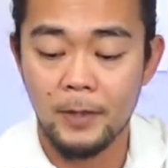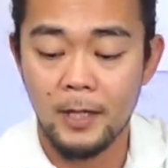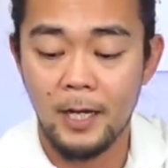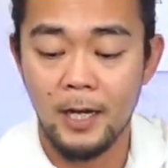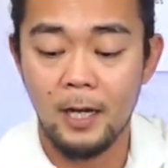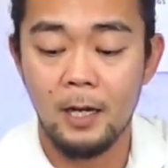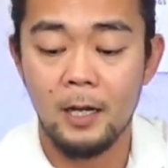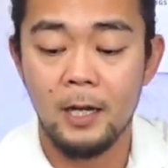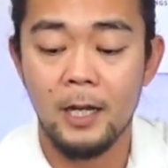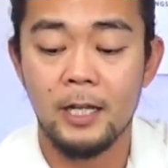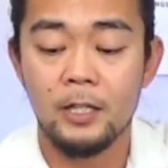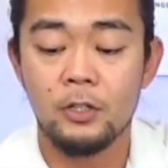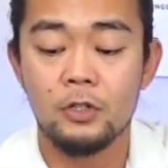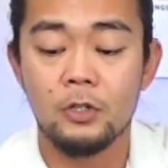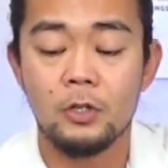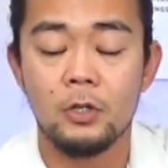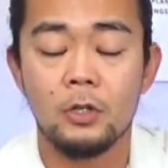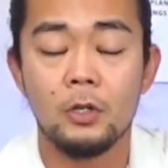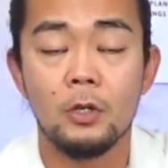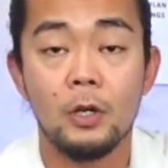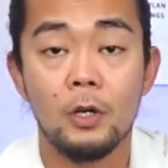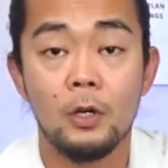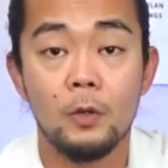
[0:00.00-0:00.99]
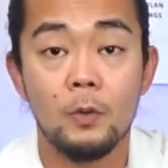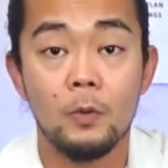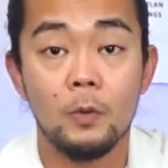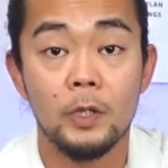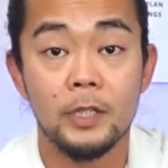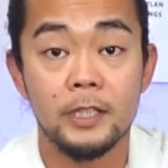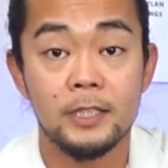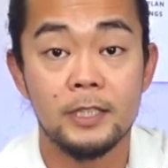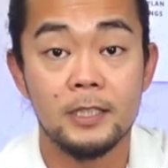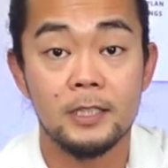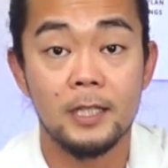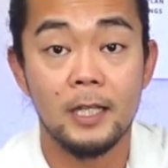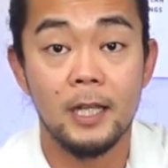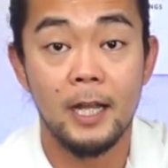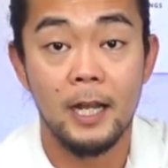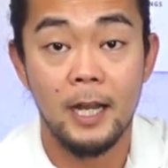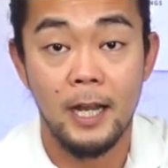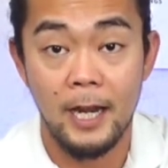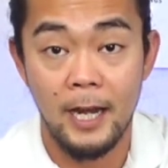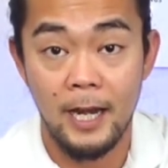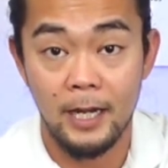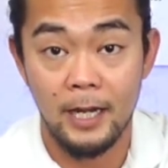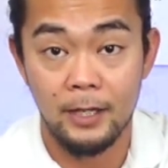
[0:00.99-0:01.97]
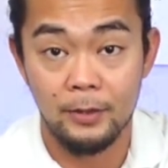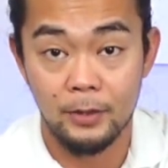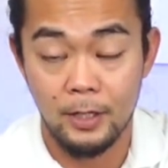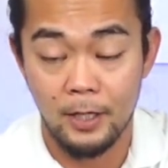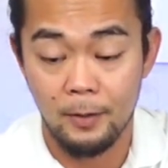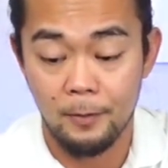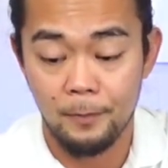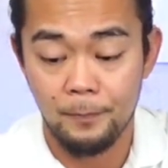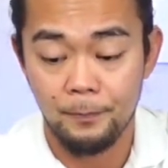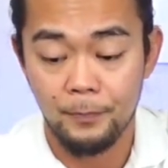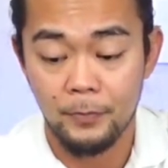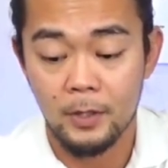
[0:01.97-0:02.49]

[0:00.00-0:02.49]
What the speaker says: and let your wrist hang there.